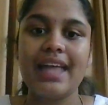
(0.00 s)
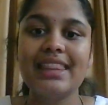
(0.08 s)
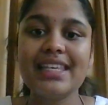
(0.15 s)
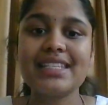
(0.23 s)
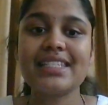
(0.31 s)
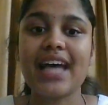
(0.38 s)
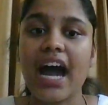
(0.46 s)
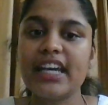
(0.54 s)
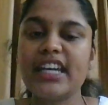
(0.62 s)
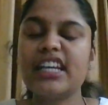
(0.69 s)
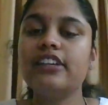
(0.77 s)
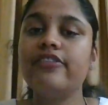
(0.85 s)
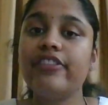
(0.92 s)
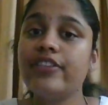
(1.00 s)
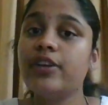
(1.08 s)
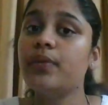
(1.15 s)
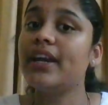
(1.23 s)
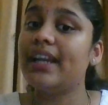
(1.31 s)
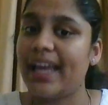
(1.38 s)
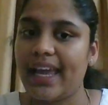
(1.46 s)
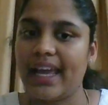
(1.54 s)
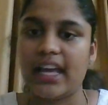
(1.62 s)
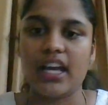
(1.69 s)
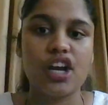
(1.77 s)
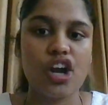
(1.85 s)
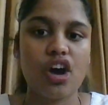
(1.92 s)
This Article
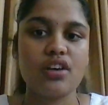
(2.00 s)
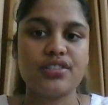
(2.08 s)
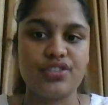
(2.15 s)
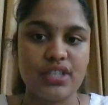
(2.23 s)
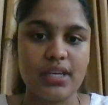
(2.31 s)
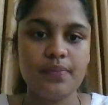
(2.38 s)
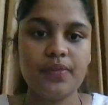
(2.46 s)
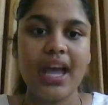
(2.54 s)
51A, Clause G